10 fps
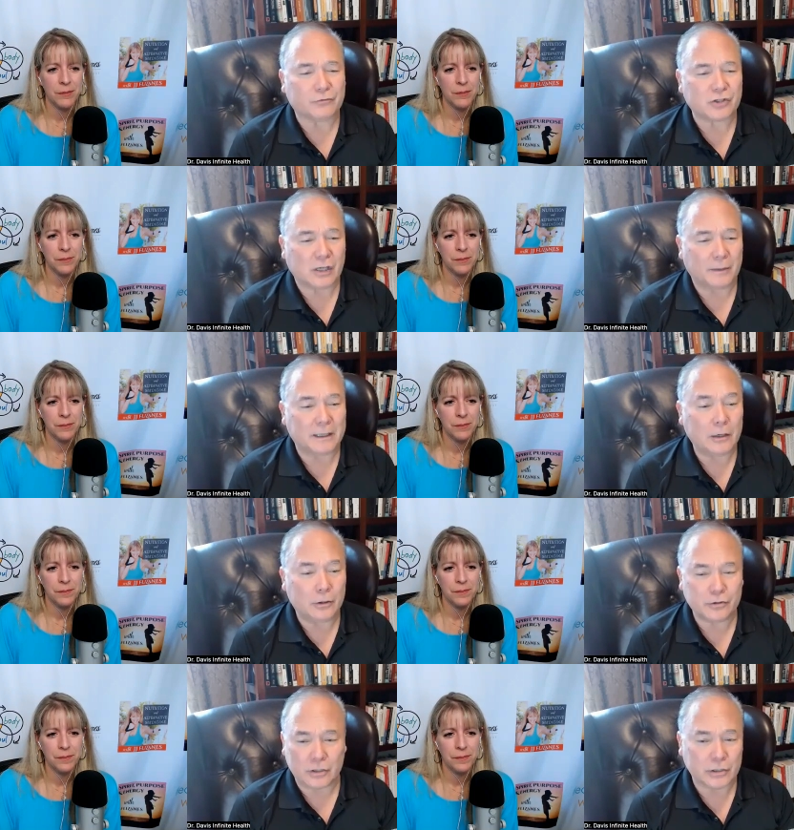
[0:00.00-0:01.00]
Speaker 1: for someone
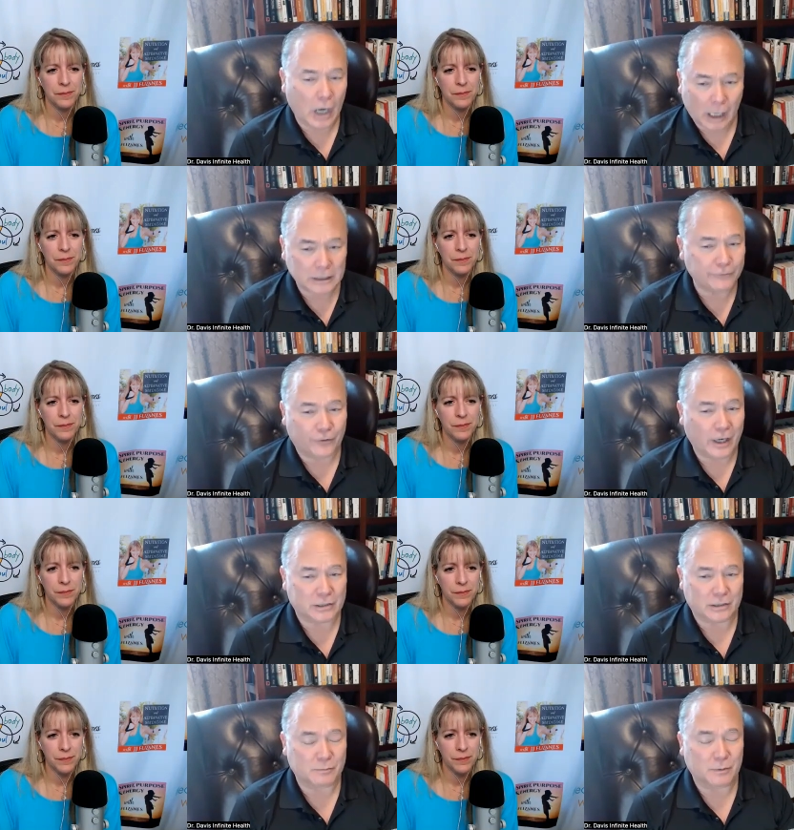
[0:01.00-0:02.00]
who's entirely fresh
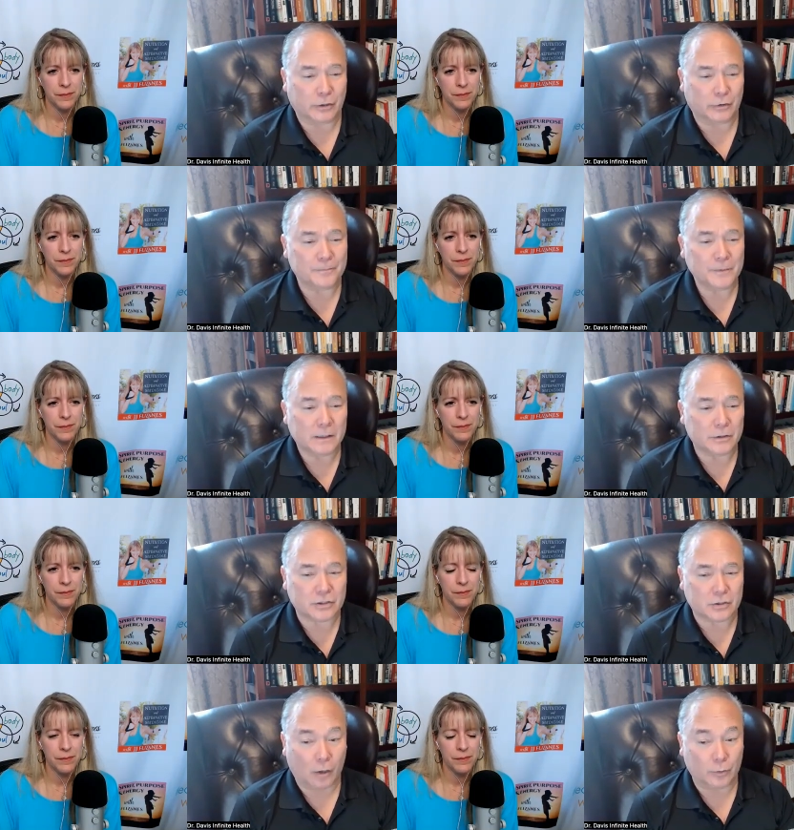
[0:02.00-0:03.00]
to this material to
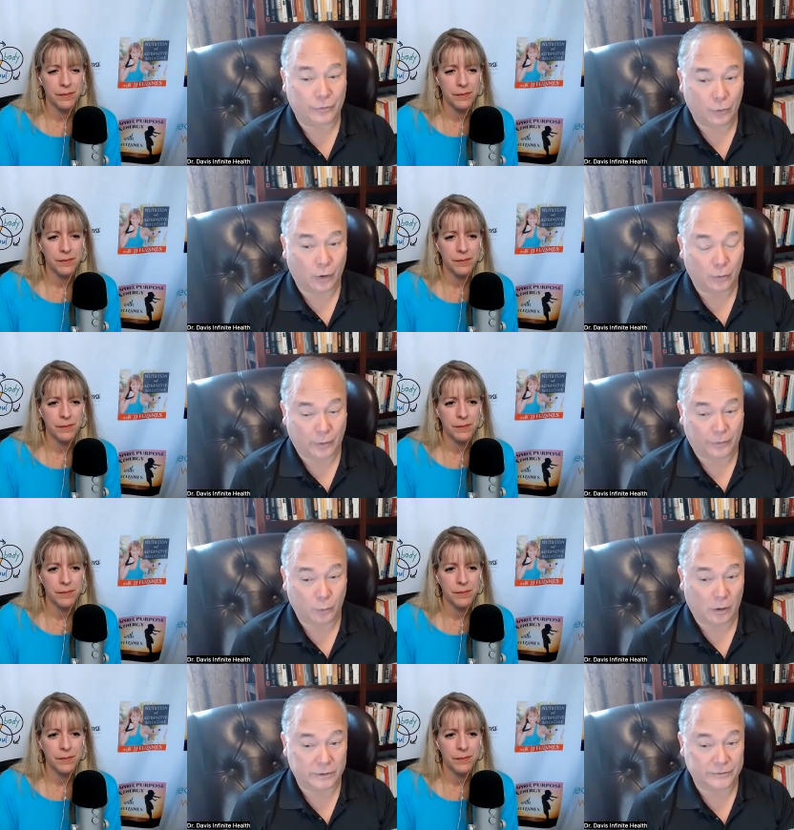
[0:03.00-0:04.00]
start with the
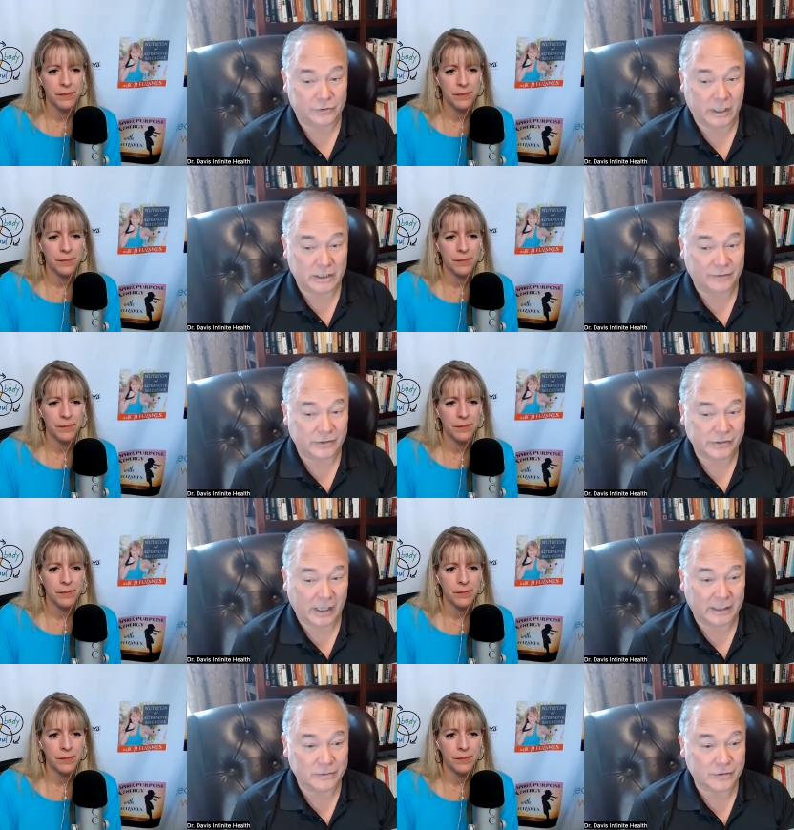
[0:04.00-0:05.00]
world of JJ
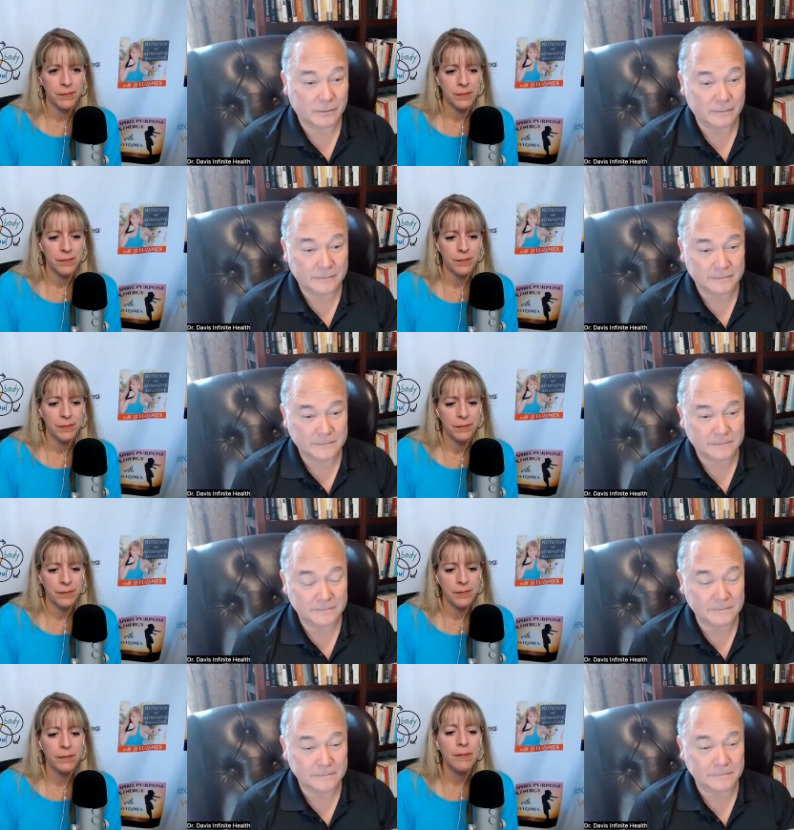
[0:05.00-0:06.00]
Flizanes?
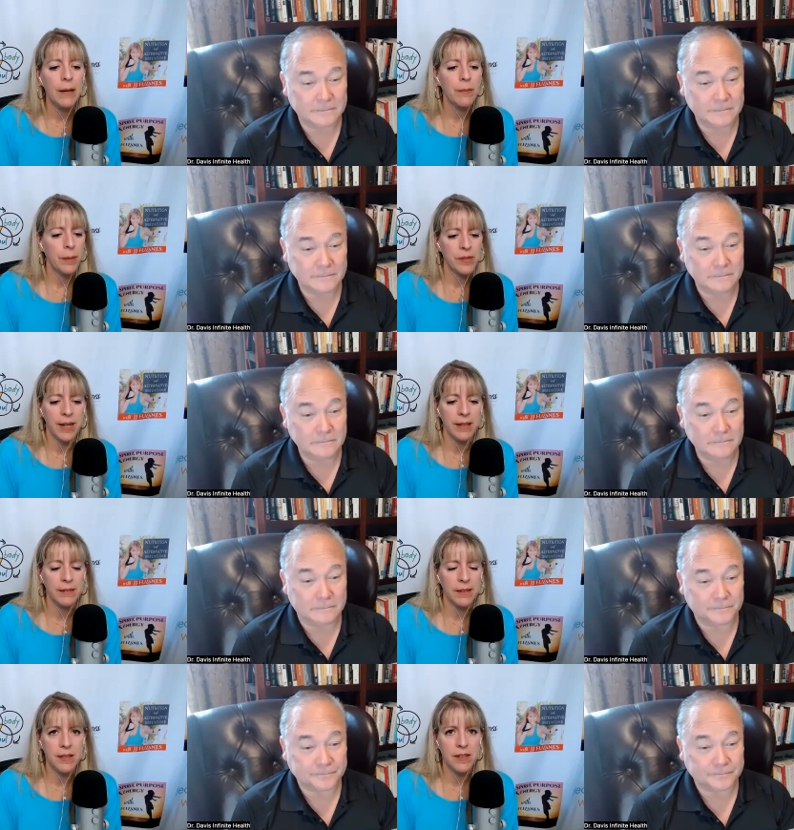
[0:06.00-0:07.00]
Speaker 2: My website,
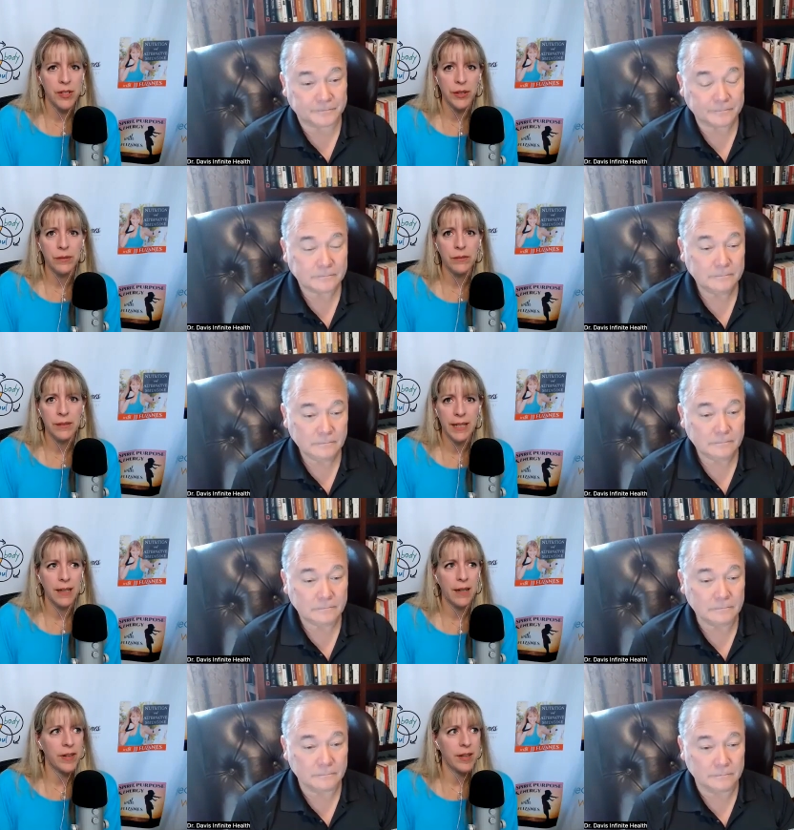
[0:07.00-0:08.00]
because it's new
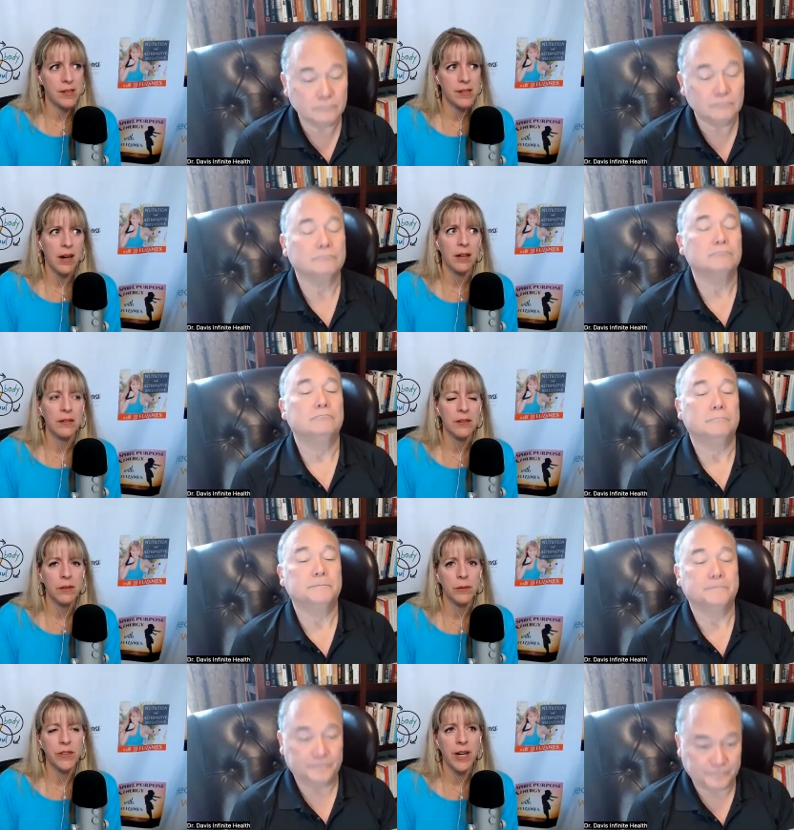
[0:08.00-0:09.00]
and everything's there.
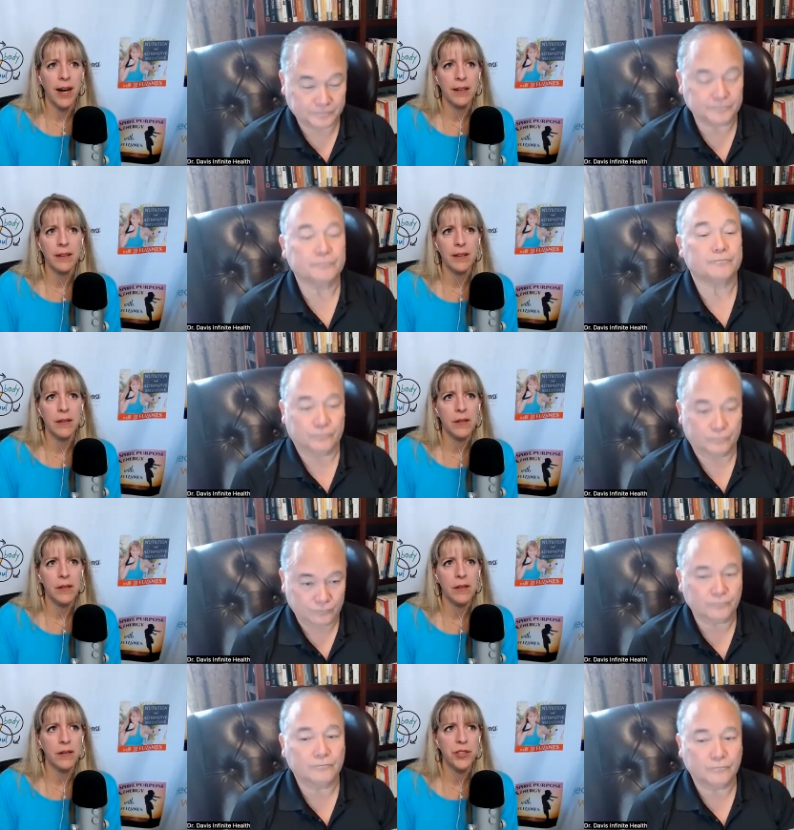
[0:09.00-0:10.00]
So we've got
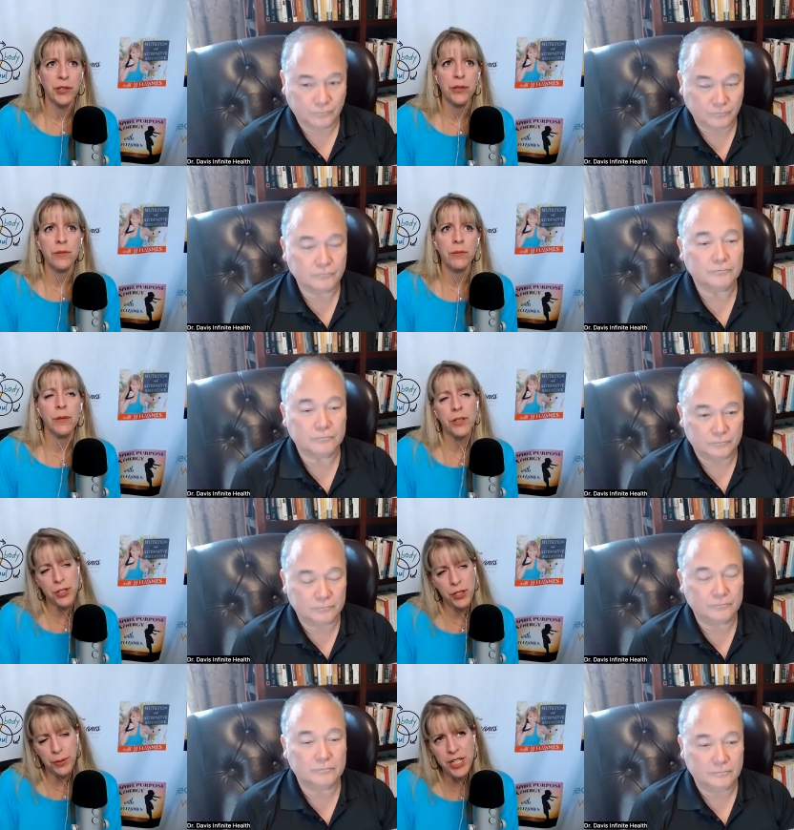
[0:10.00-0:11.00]

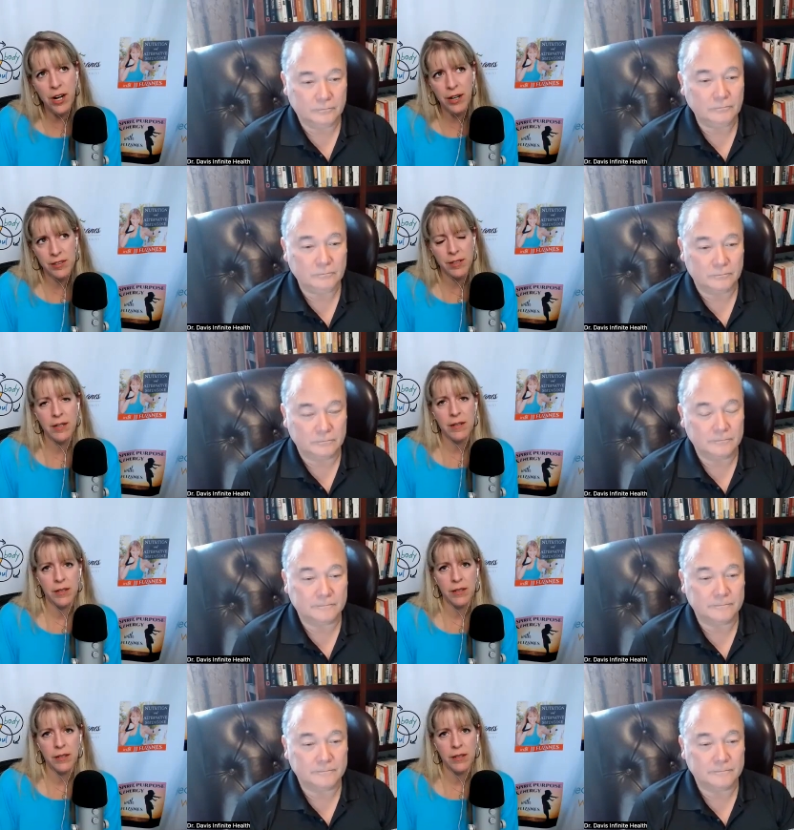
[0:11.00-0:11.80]
three talks on there that